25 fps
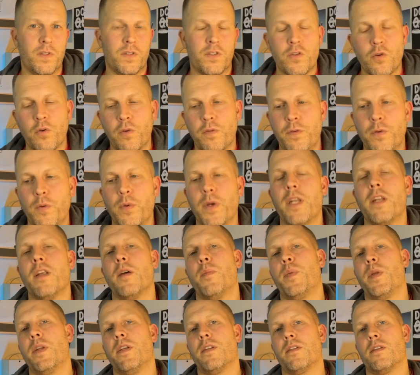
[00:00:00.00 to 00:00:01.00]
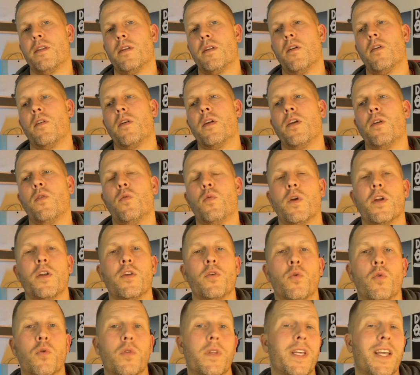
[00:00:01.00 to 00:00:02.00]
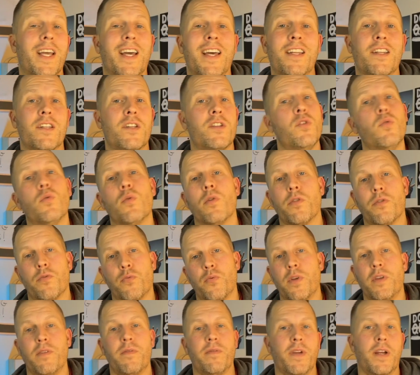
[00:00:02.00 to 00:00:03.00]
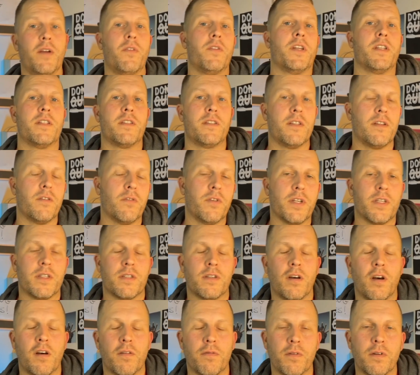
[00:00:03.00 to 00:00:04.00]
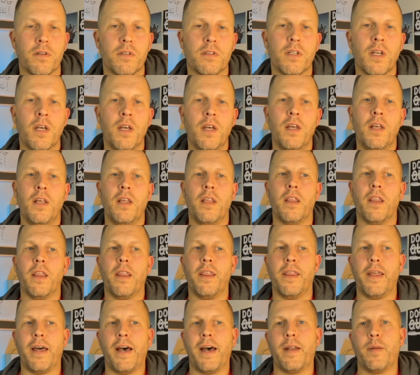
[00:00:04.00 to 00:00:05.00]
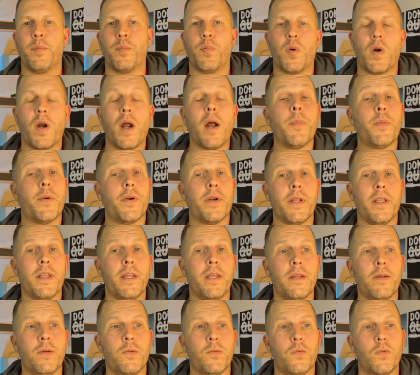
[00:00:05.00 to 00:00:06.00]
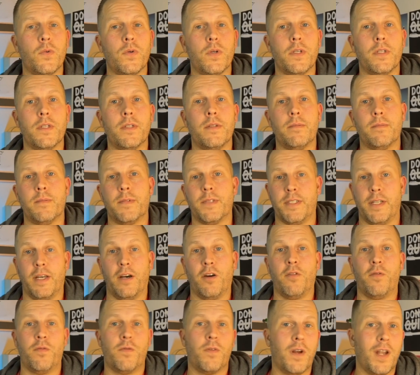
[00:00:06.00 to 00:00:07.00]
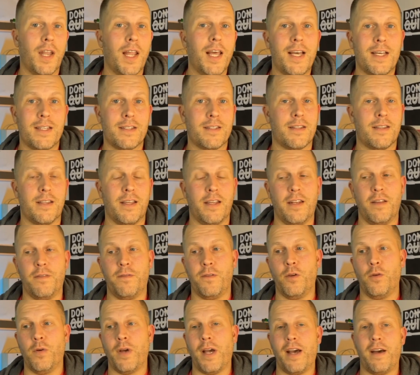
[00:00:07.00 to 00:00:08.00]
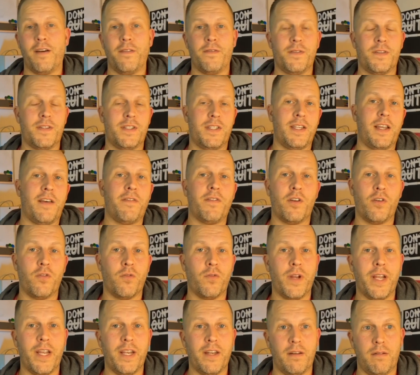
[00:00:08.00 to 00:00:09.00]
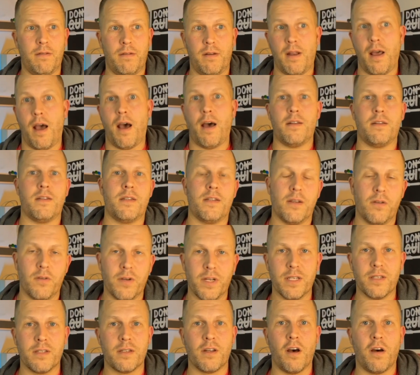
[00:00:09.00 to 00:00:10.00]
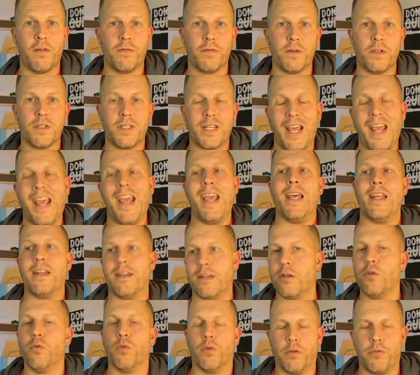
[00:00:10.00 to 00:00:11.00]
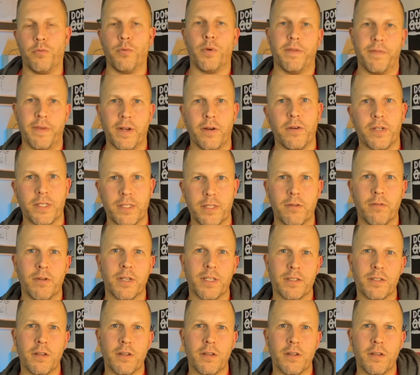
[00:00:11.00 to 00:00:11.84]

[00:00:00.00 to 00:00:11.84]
So if you end up in a scenario where you only had two or three very serious offers, that property would sell for less than if you have seven or eight not serious offers and two or three very serious